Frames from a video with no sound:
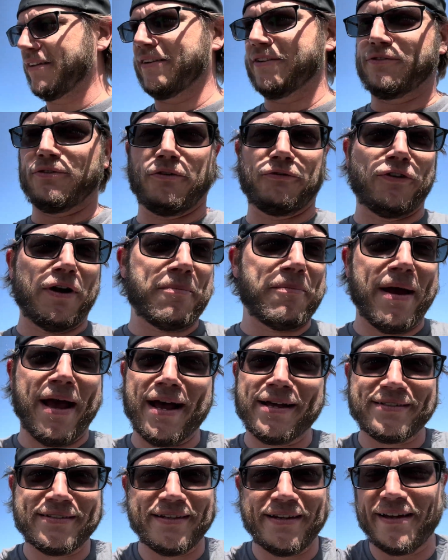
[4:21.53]
Drove right
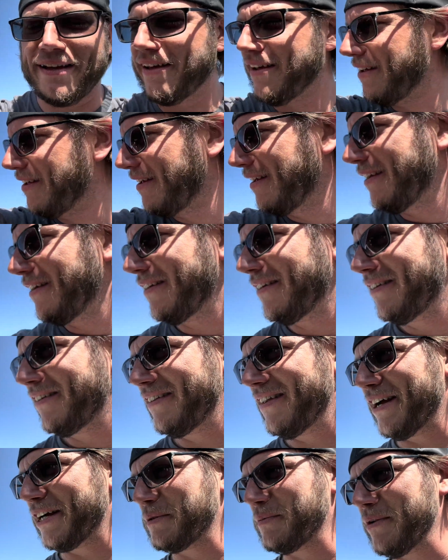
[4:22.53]
past
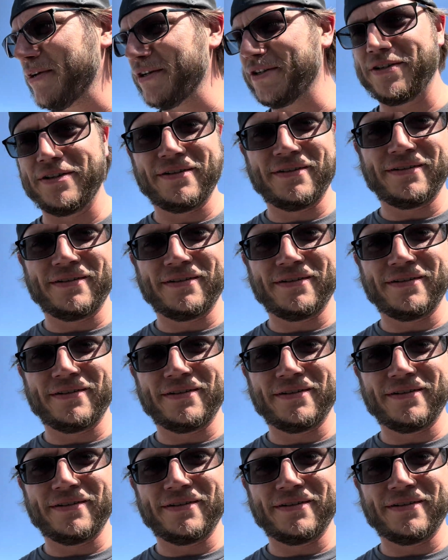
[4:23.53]
the Expedition.